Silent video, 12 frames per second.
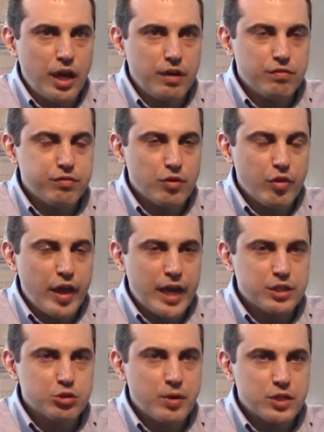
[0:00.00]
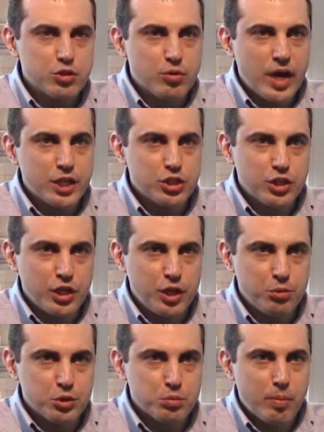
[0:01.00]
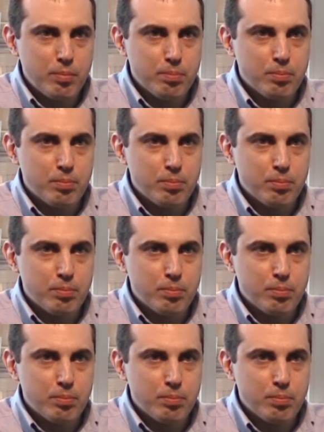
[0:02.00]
And for that transgression, he was